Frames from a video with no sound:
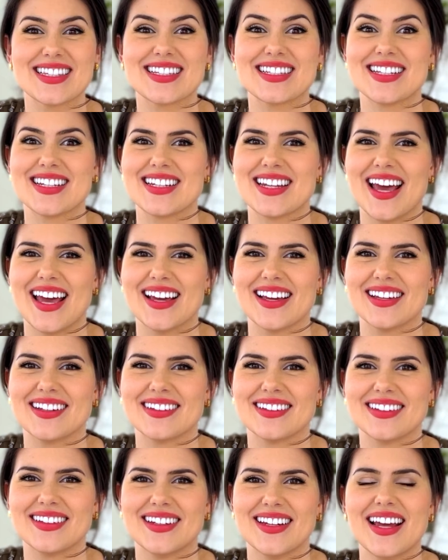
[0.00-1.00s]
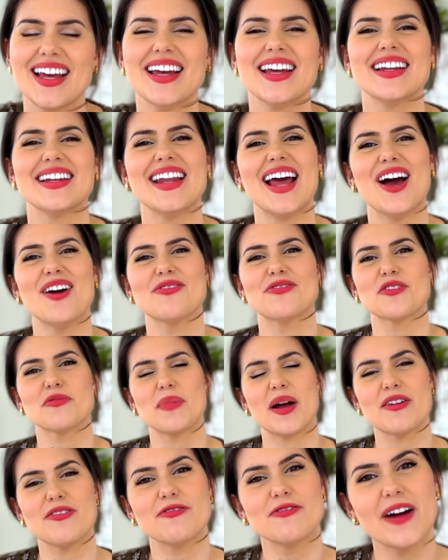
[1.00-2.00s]
today. Now for
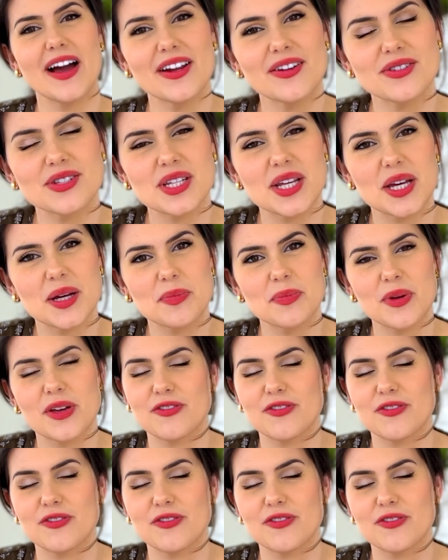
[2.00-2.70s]
my final tip,